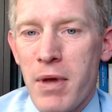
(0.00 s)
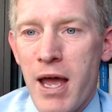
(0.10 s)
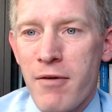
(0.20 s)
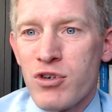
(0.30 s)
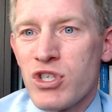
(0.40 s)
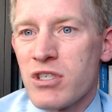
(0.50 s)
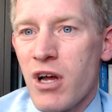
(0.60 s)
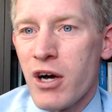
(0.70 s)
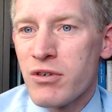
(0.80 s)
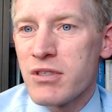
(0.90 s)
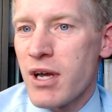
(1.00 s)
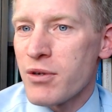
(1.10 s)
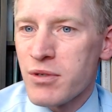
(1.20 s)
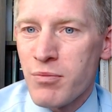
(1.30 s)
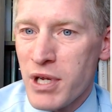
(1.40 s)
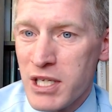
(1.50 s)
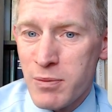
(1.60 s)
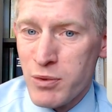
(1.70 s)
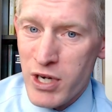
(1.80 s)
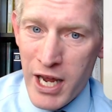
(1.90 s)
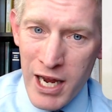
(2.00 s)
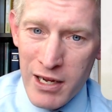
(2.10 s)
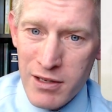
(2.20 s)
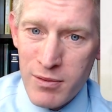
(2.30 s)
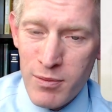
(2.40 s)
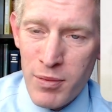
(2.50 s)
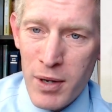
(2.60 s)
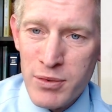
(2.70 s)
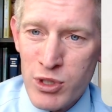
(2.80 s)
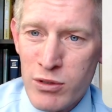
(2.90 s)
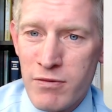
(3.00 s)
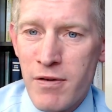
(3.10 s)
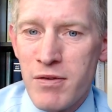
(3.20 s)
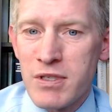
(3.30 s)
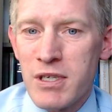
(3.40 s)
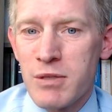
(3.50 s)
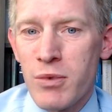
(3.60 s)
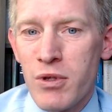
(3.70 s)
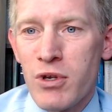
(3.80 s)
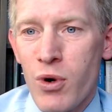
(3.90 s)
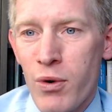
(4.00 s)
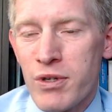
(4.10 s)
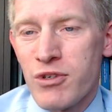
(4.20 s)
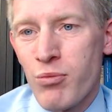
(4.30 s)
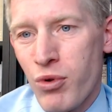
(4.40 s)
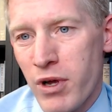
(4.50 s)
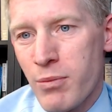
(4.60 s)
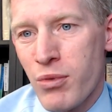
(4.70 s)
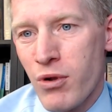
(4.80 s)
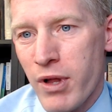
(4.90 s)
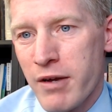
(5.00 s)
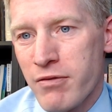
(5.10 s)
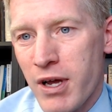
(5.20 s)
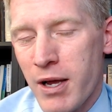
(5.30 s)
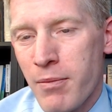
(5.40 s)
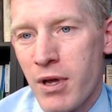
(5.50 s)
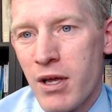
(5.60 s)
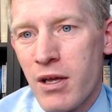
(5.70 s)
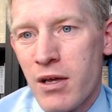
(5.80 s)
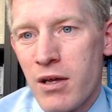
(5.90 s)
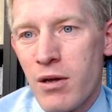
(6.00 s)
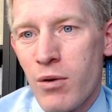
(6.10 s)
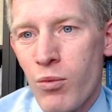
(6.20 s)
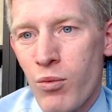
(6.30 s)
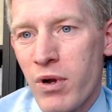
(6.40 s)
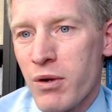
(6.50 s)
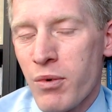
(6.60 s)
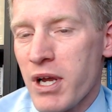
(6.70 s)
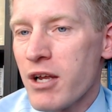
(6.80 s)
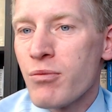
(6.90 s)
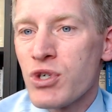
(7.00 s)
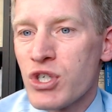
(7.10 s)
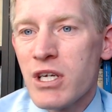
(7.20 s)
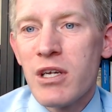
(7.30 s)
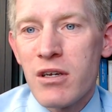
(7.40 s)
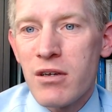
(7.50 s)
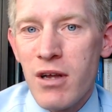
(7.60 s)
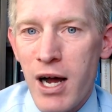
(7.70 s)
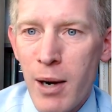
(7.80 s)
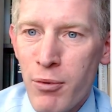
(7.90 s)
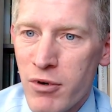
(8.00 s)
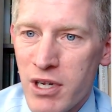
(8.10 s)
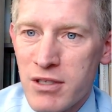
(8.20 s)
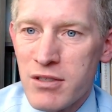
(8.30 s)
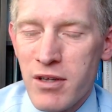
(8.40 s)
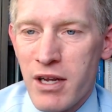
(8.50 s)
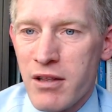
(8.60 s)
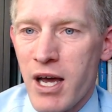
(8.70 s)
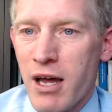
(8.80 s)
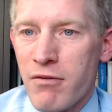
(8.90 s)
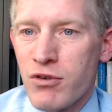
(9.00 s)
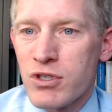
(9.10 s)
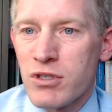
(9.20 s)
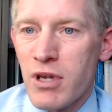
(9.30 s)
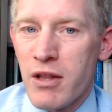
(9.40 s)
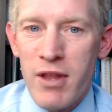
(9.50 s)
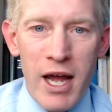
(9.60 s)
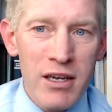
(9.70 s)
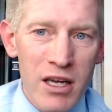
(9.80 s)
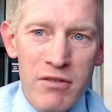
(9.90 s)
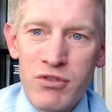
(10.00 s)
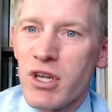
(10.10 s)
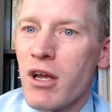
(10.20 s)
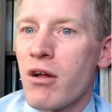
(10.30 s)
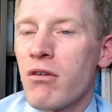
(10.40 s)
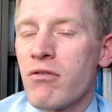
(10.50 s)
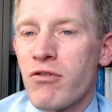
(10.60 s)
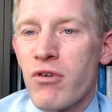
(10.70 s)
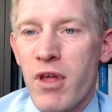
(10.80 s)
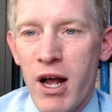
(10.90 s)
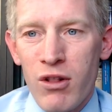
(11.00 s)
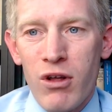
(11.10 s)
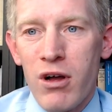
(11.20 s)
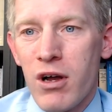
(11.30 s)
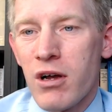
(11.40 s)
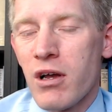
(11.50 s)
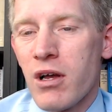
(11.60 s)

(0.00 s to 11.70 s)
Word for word: averages 100,000 beats per day, pumps 256 million quarts of blood per lifetime. What what kind of machine operates like that for on that kind of scale for that long,